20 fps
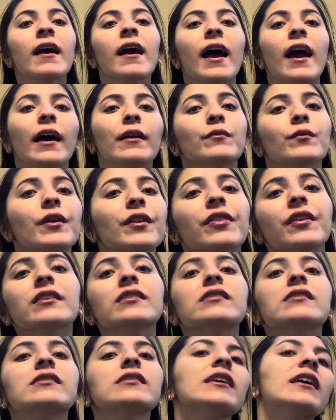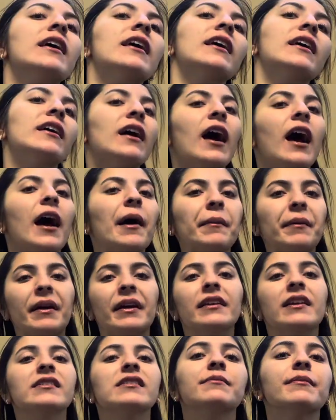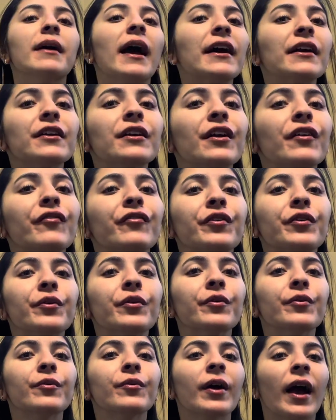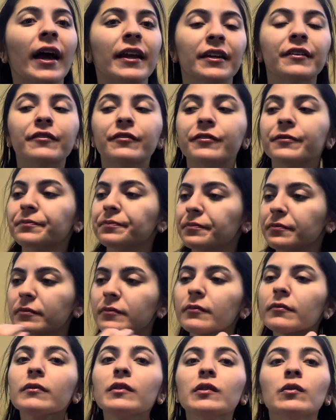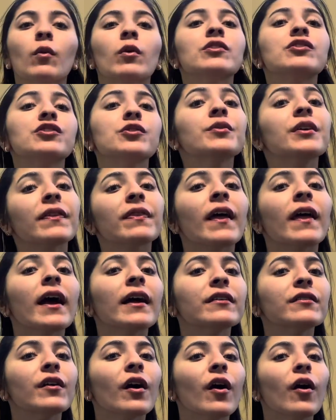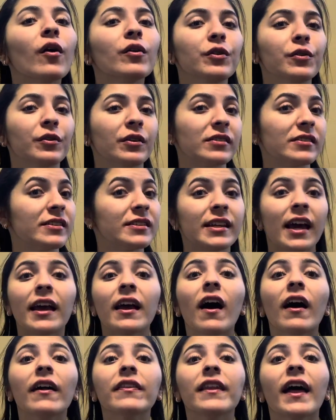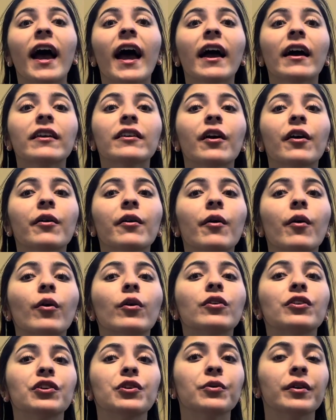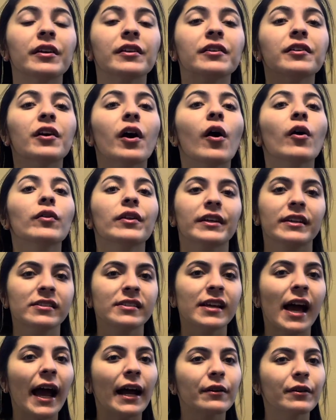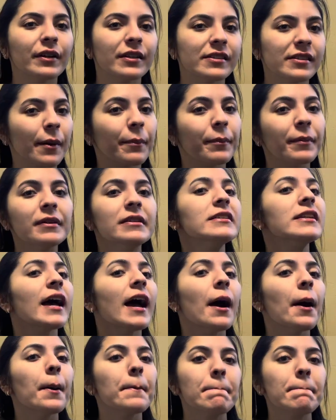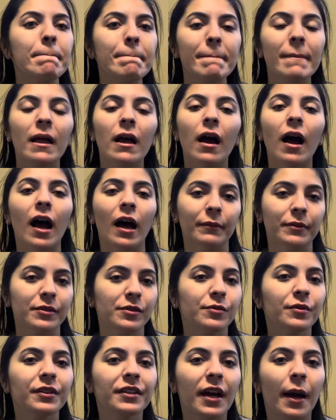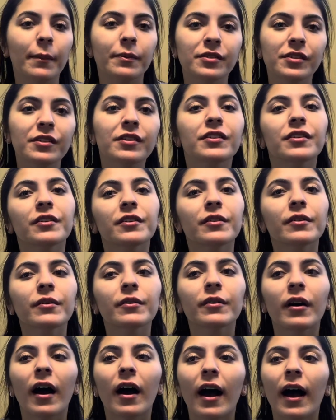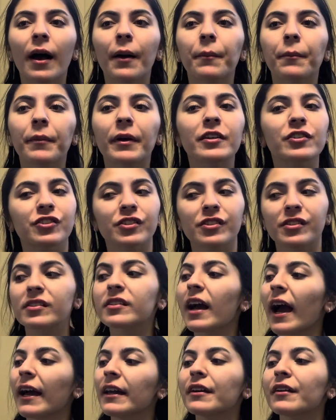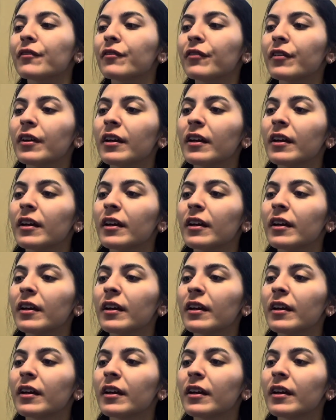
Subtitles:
And with this, it doesn't matter if you kind of, once you get that note, you can stay on that note, or you can go like sirens up and down. It's really up to you. It's just kind of,